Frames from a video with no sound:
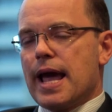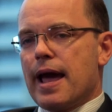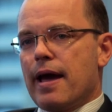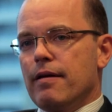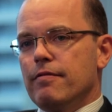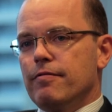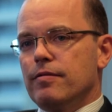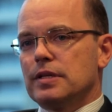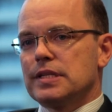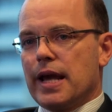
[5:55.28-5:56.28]
have
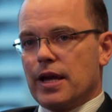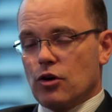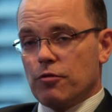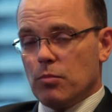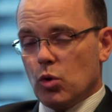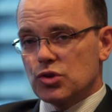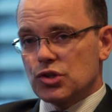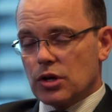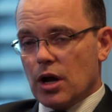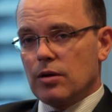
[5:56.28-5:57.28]
taken off more
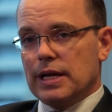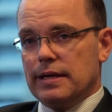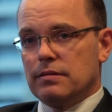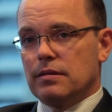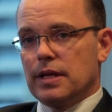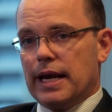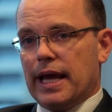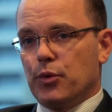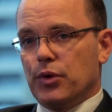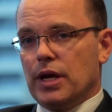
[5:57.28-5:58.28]
slowly than
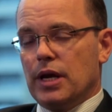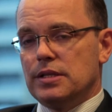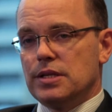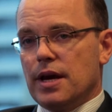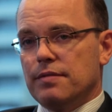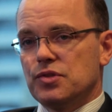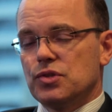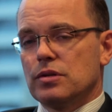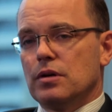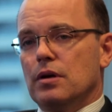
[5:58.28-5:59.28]
equity
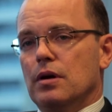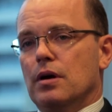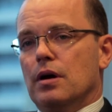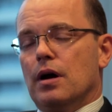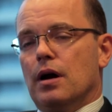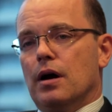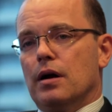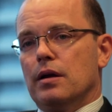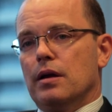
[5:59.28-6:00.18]
ETFs. Uh,